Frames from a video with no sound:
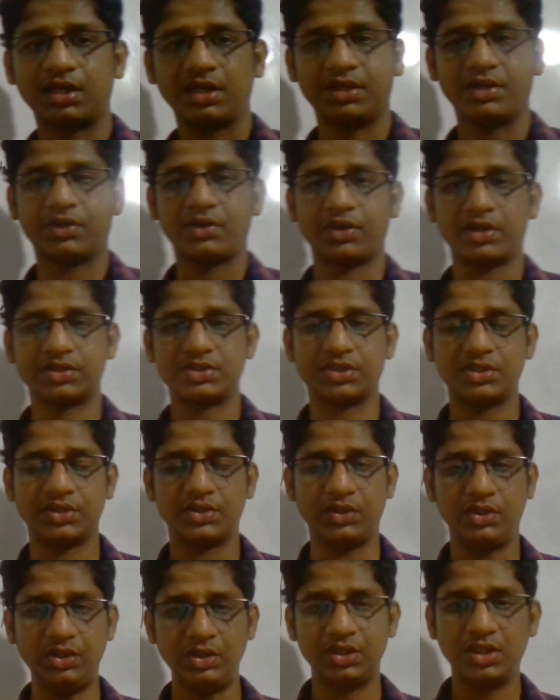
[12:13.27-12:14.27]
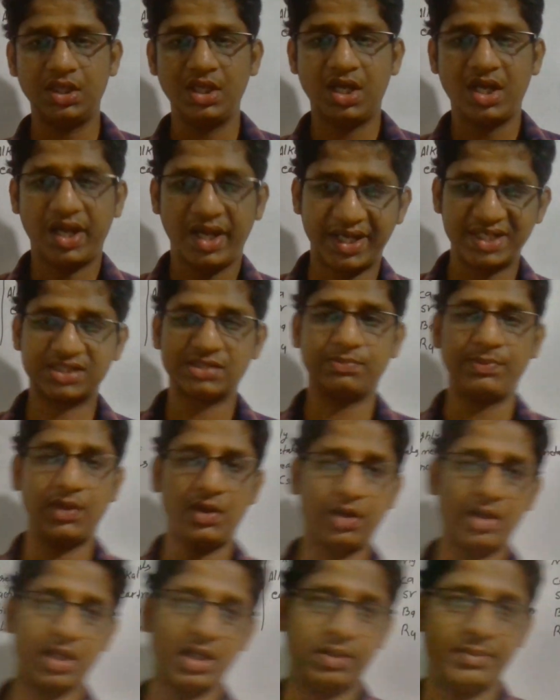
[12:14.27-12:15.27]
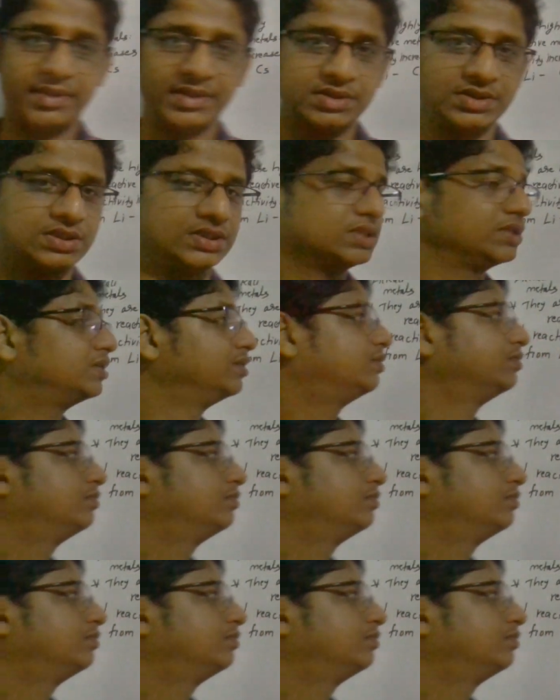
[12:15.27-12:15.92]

introduction to S block elements.